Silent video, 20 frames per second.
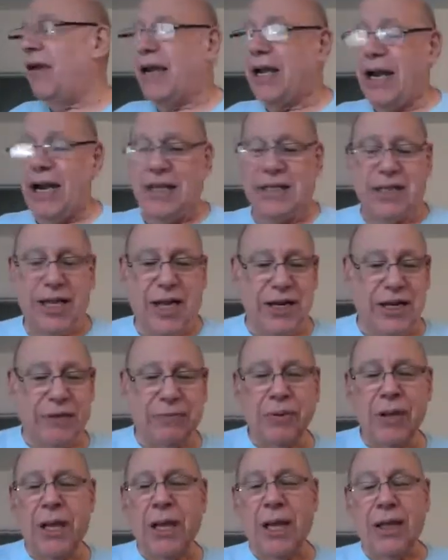I got to tell you.
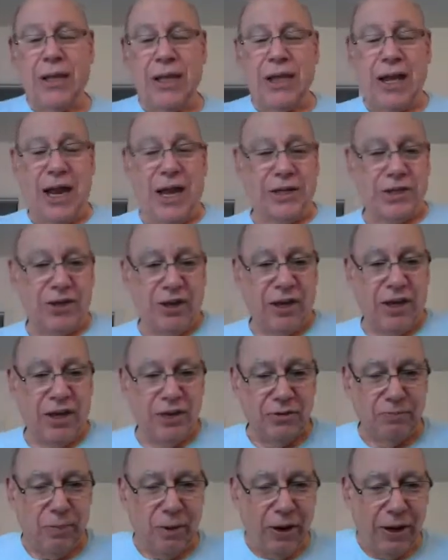The gotcha
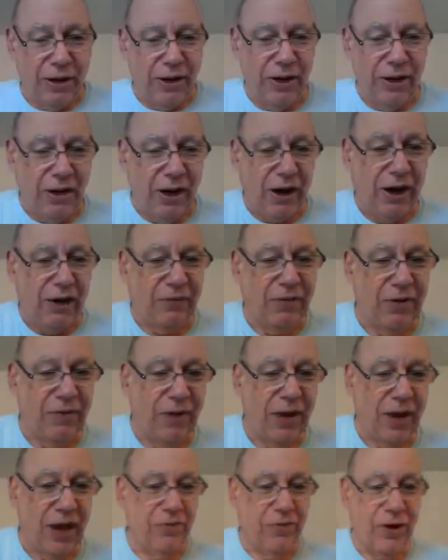is by Viva
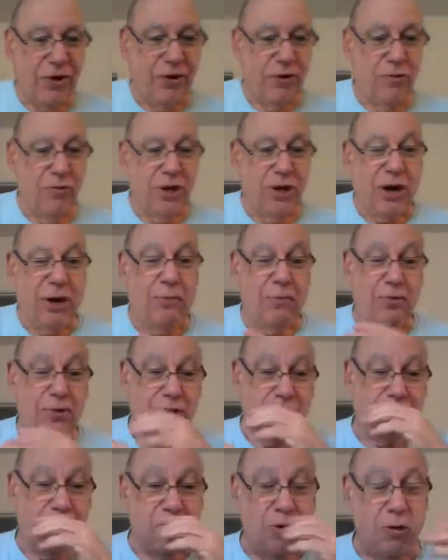Life and Annuity Company, which
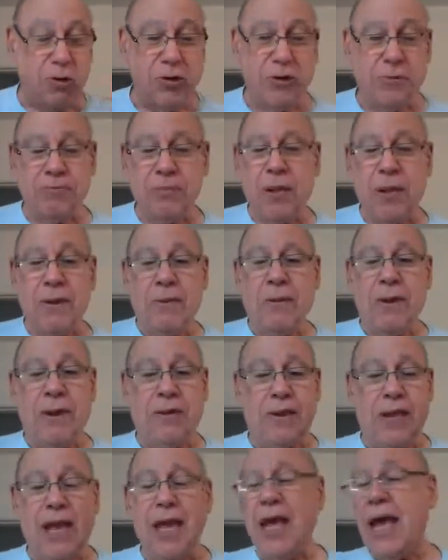is huge.
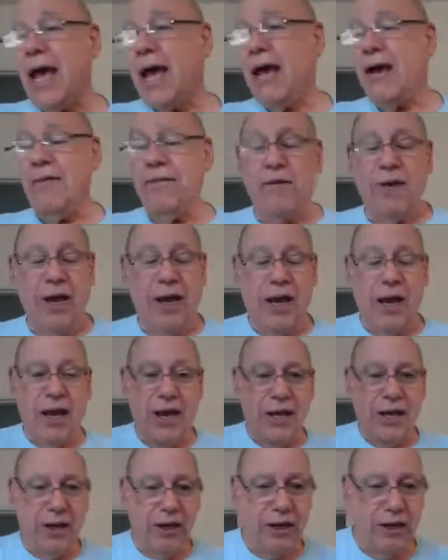They have
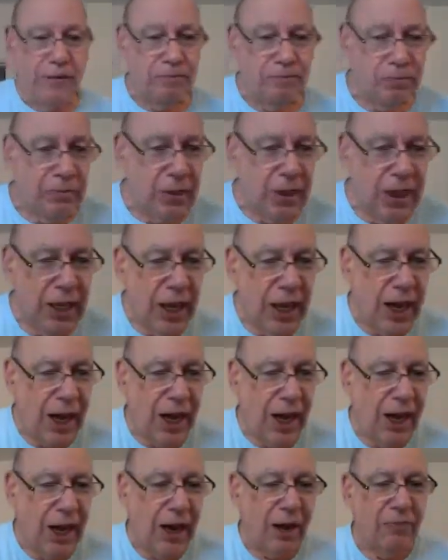
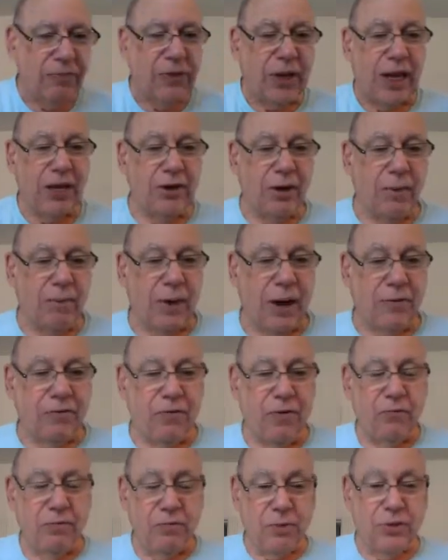obtained about
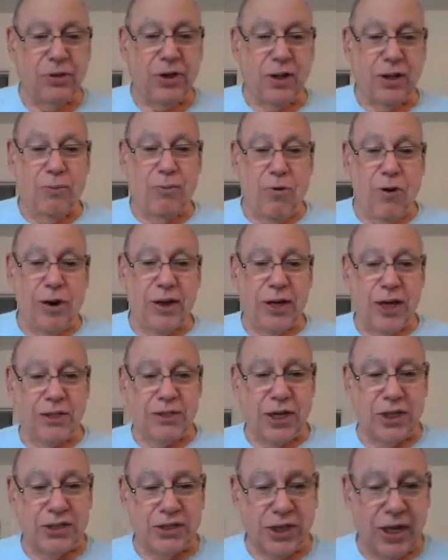50% of the market, as
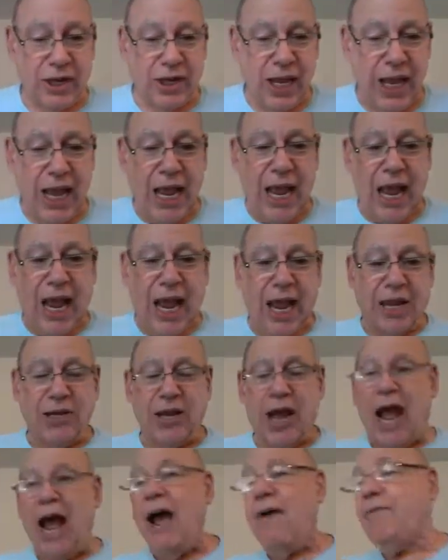I said, and you
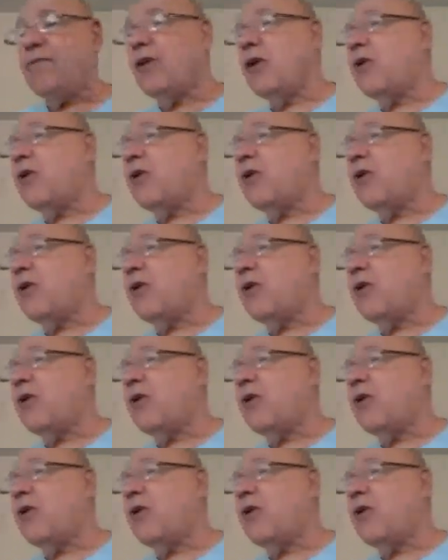have to